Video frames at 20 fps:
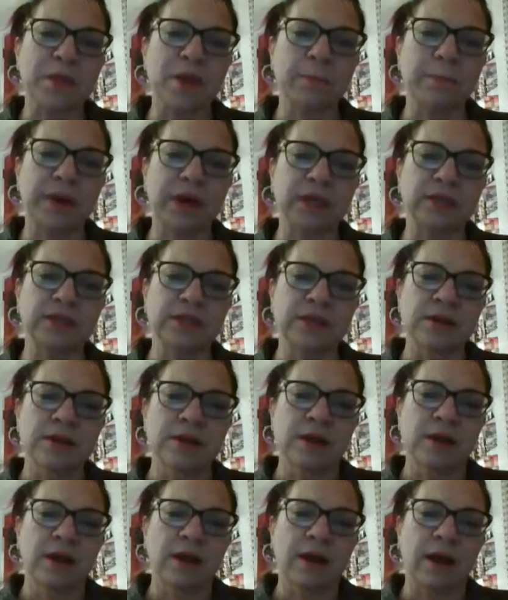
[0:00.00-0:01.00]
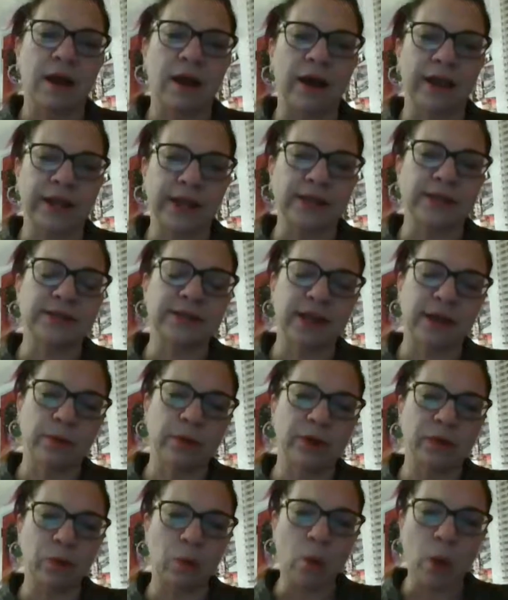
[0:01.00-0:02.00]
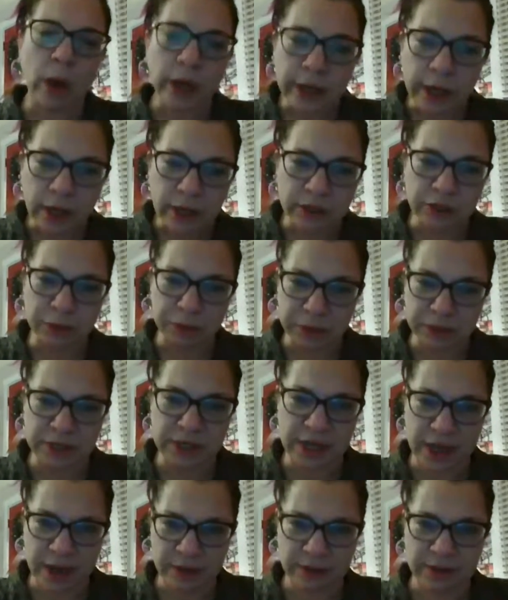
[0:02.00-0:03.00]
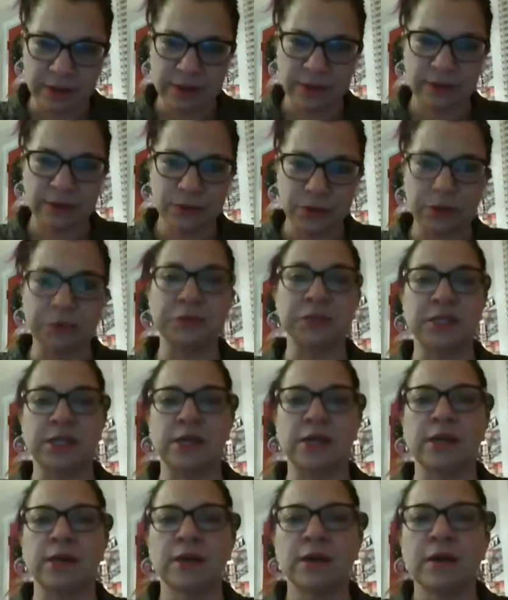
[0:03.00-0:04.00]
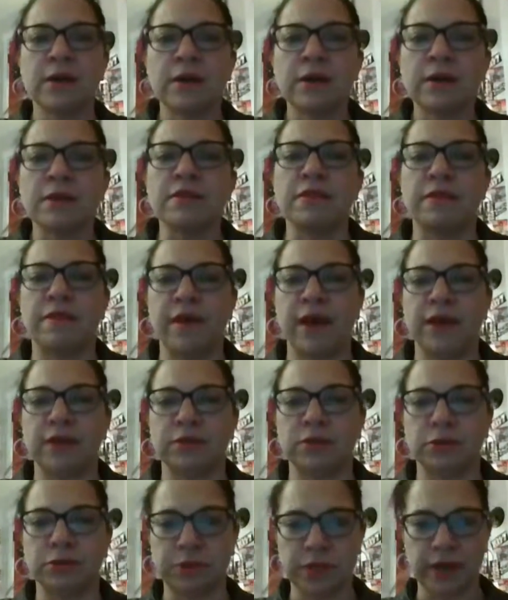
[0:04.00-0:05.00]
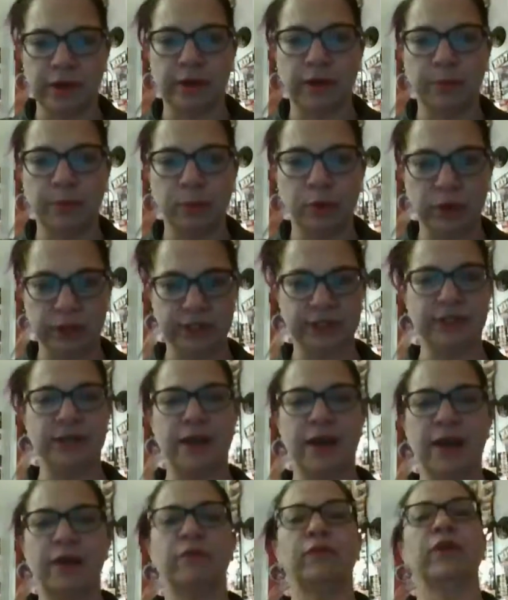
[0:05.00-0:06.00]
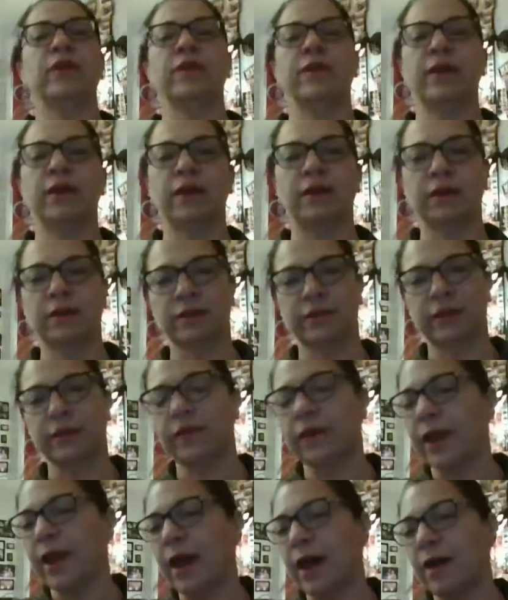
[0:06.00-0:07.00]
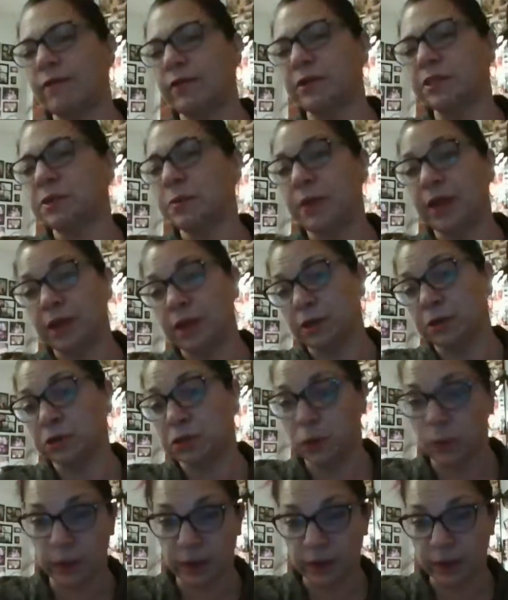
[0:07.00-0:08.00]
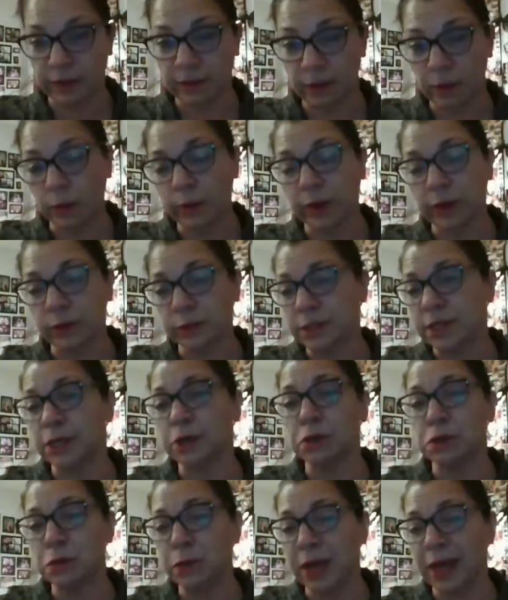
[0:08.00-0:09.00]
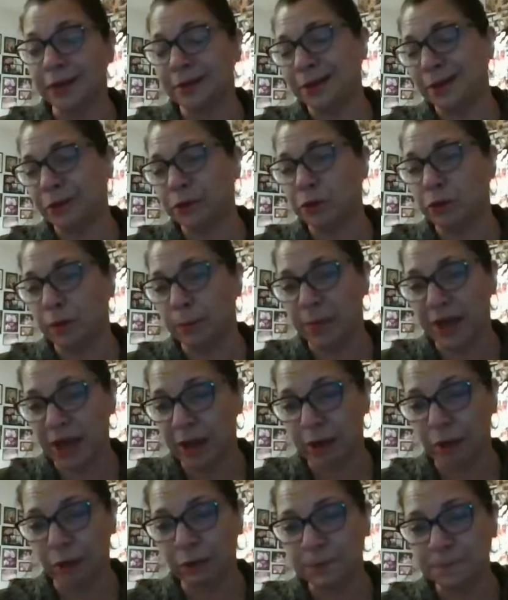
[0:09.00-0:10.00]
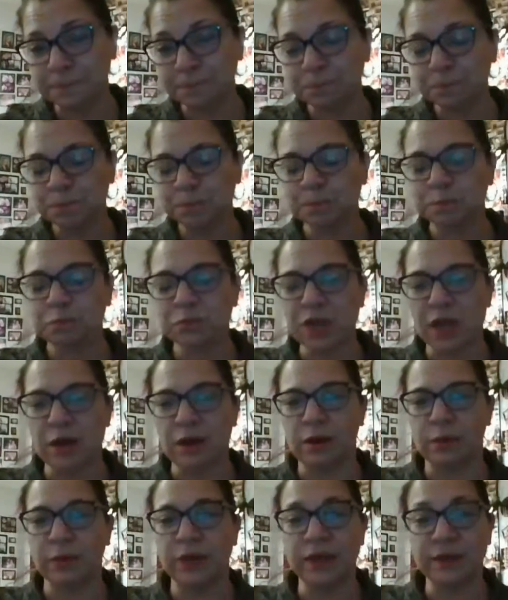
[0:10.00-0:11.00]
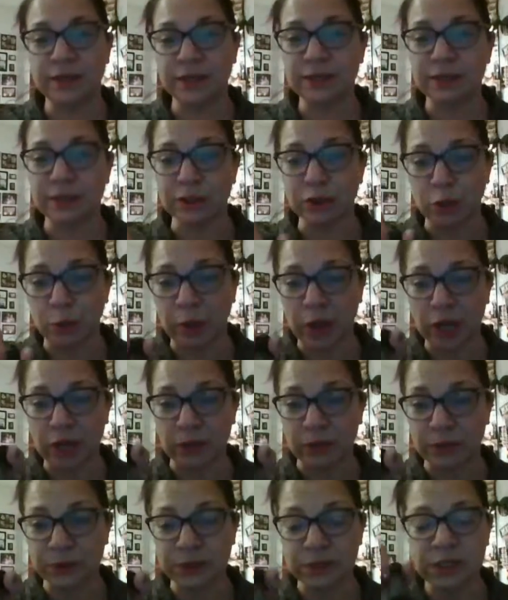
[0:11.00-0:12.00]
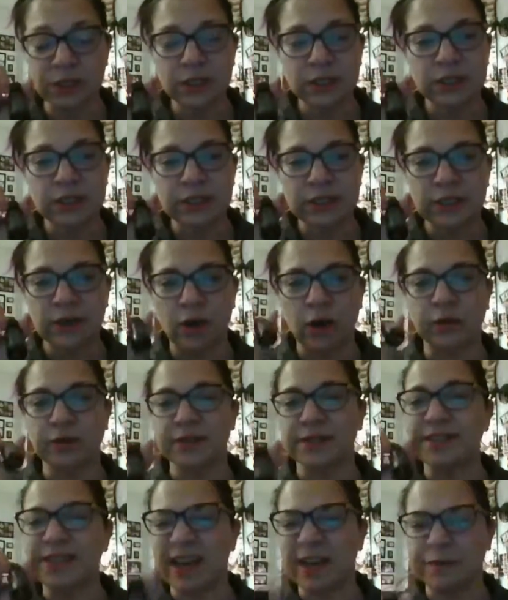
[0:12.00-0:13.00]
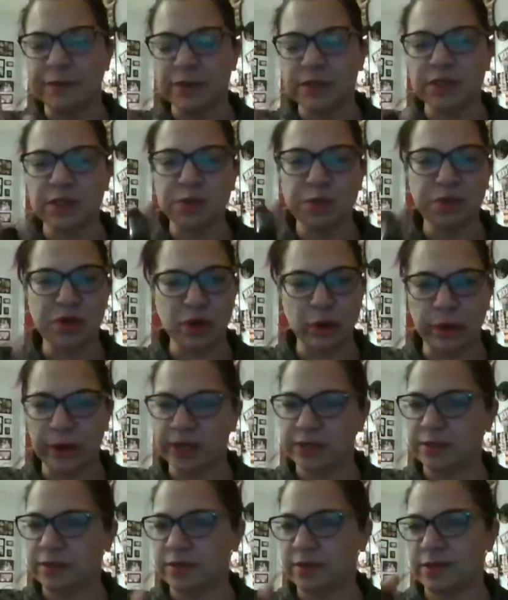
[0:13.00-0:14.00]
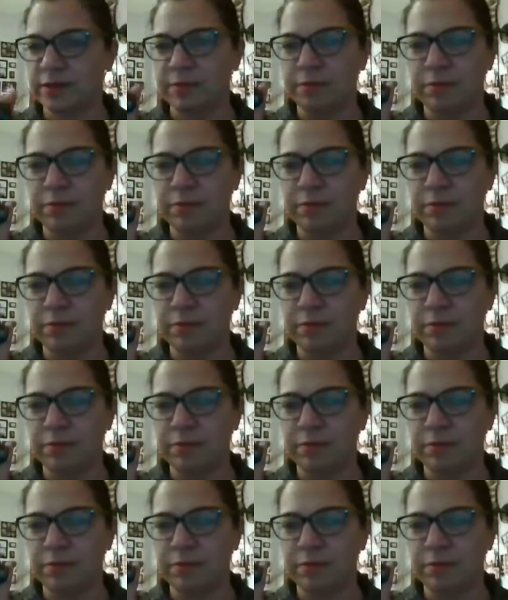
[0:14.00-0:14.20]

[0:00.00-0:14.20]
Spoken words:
But I can say with 100% certainty that doTERRA puts everything that they have into making sure that the oils that you get in your mail in these little bottles are the safest, purest,